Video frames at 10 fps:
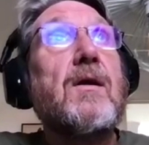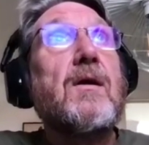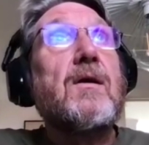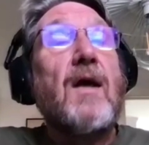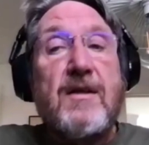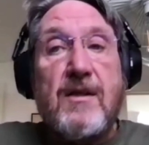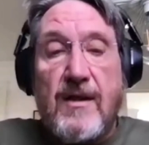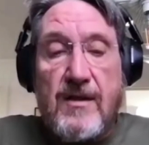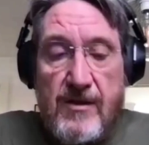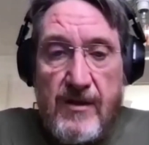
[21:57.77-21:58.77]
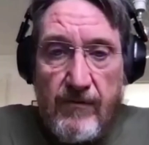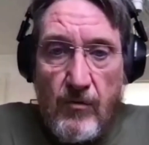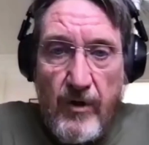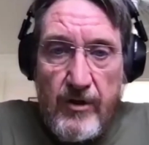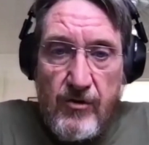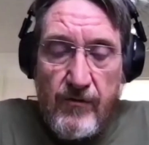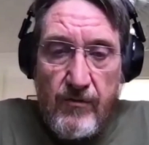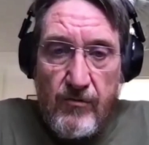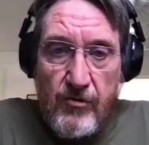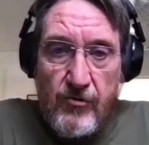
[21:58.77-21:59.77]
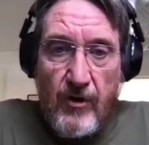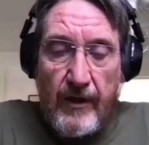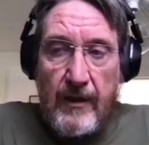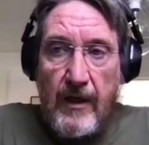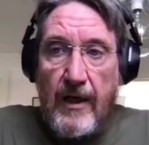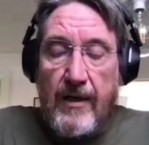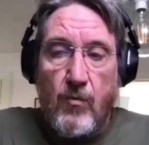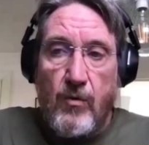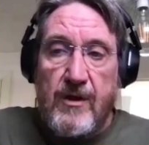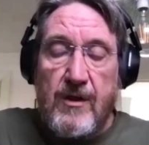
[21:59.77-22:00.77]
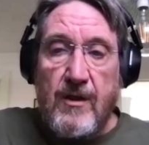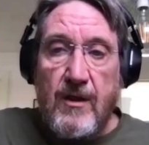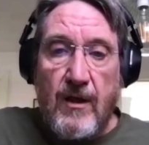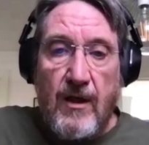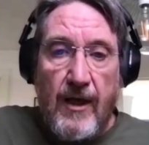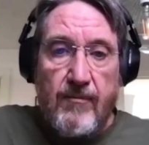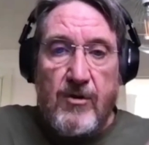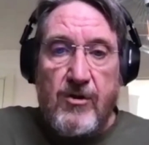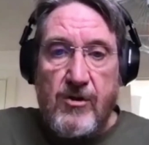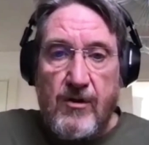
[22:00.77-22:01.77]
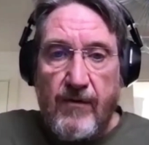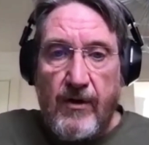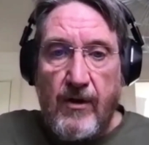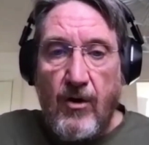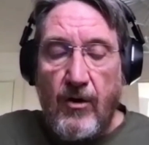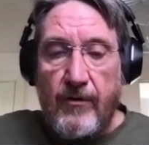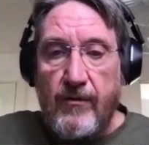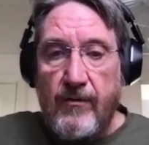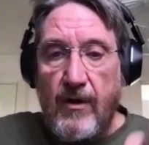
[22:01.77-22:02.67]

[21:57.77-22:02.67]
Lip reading: 1987 wage review strike, we did a climate survey on